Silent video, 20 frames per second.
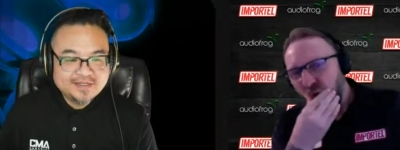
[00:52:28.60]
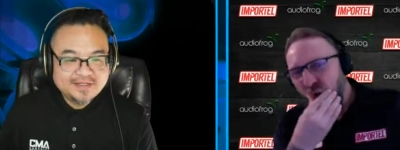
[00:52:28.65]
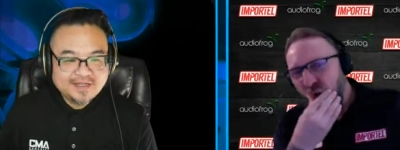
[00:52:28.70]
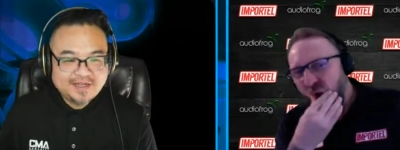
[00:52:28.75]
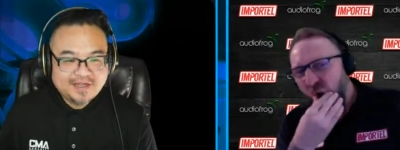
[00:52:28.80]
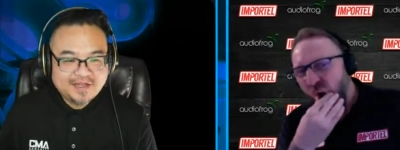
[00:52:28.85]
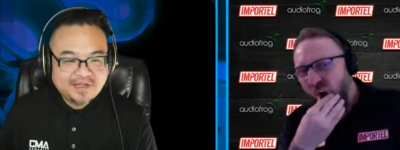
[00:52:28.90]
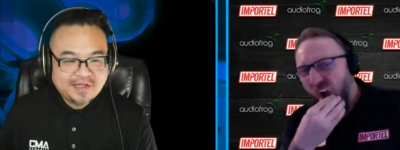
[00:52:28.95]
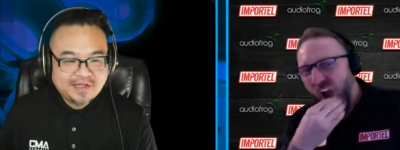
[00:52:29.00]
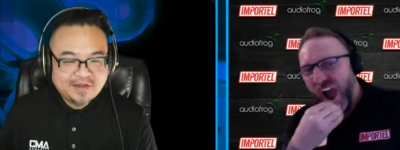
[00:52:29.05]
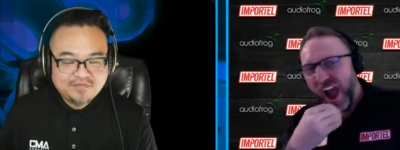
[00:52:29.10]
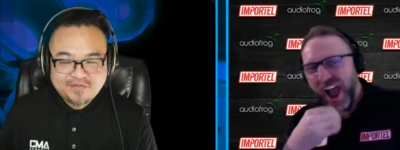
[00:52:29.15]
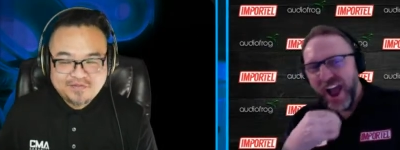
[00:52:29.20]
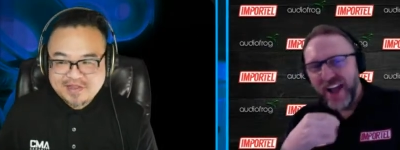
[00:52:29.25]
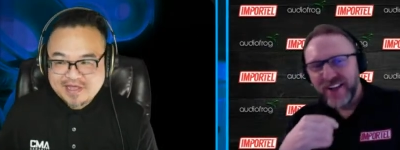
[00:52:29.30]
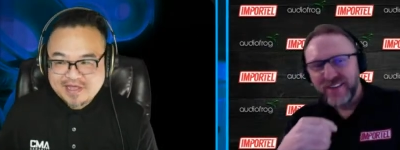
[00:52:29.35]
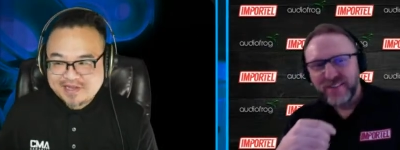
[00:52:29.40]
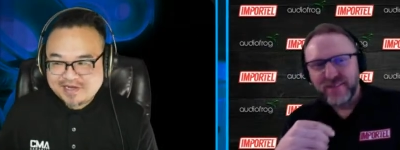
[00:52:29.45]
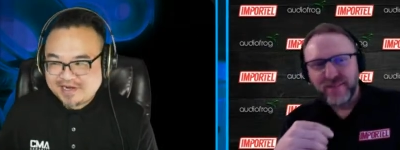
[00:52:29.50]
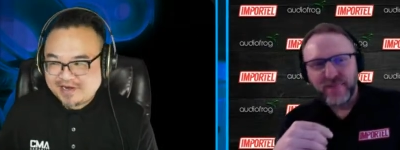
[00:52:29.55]
Speaker 1: I love
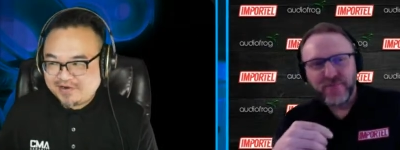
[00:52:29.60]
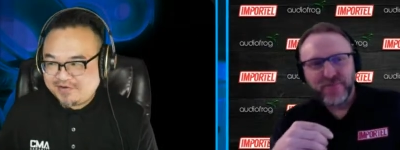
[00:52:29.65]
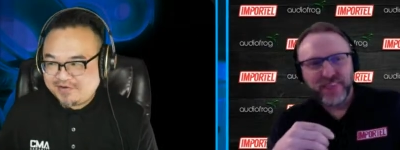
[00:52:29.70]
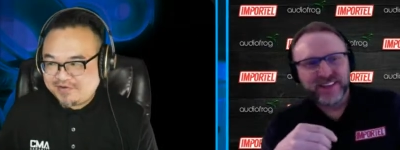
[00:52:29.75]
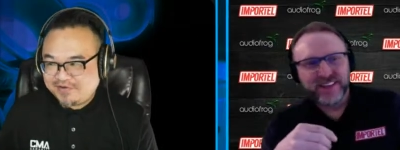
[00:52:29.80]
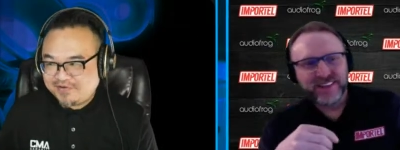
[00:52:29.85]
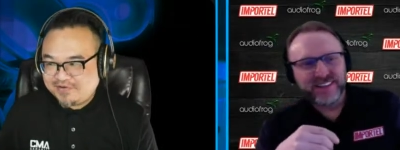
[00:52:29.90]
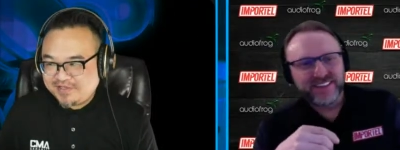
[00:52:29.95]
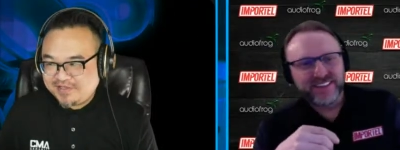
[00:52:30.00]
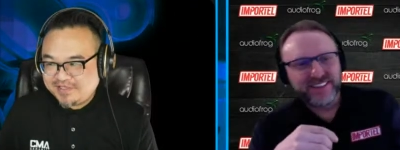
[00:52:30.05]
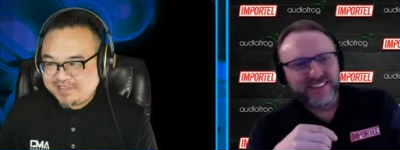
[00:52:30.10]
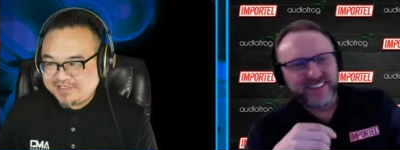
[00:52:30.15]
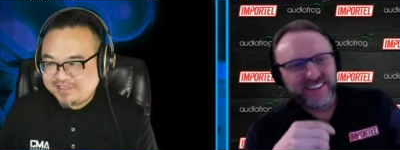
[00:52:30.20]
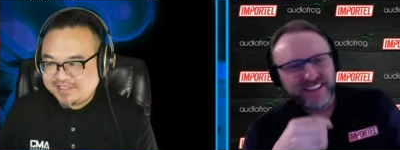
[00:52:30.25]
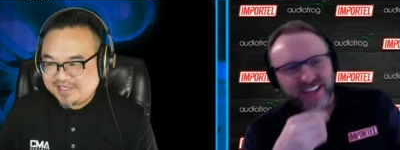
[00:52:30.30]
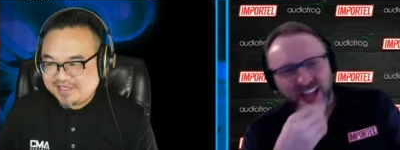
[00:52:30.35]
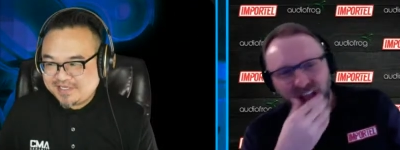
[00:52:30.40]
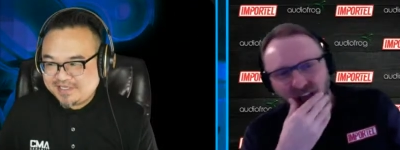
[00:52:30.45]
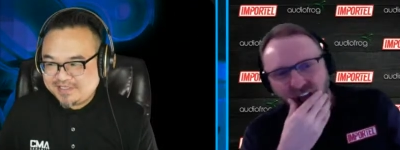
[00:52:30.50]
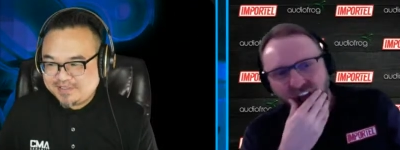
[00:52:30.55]
that guy, dude. He's
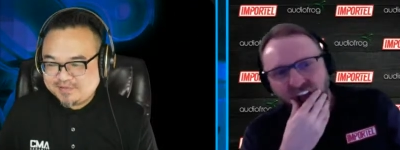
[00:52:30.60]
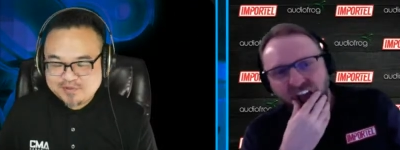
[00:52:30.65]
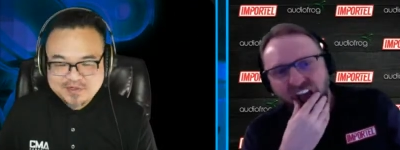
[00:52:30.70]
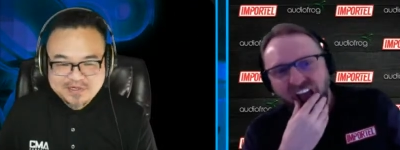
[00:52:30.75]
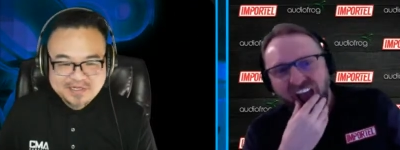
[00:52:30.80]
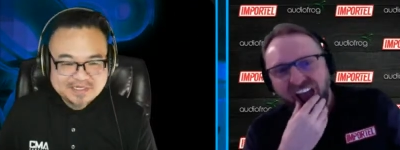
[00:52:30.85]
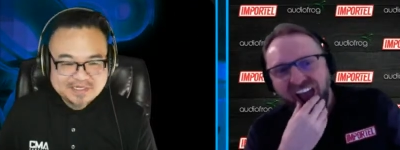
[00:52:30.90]
uh, he's pretty